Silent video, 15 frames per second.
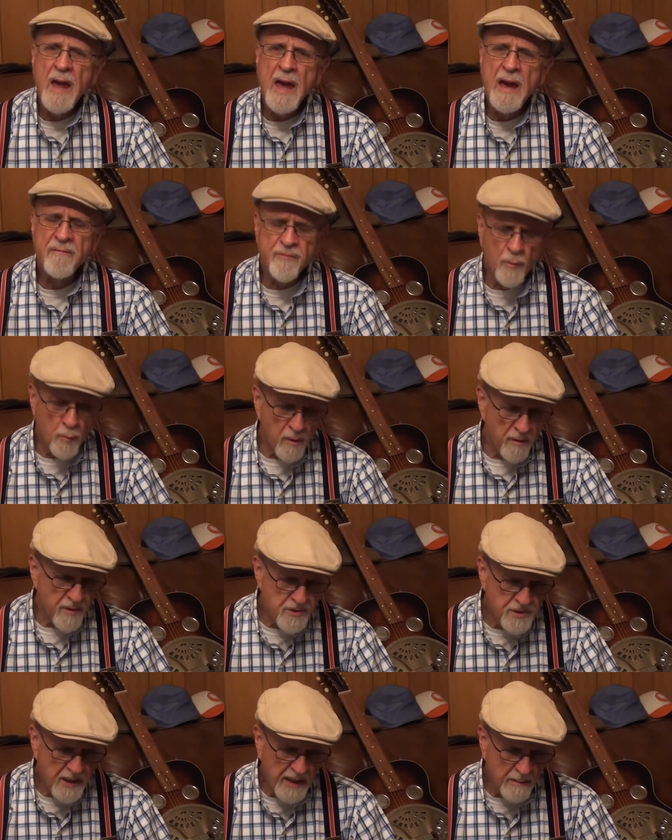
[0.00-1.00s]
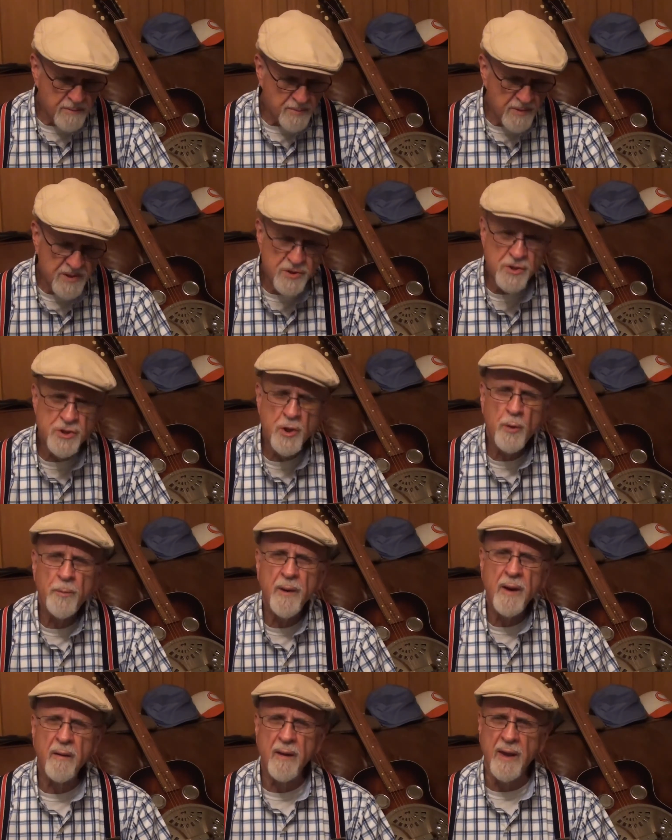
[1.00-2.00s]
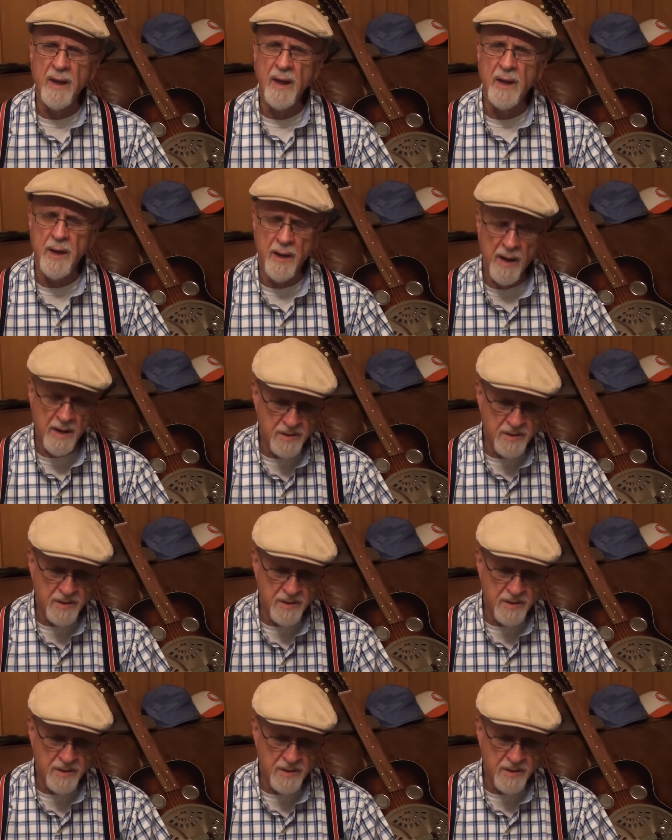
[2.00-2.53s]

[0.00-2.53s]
after one of the jams Mr. Joe Perry had in our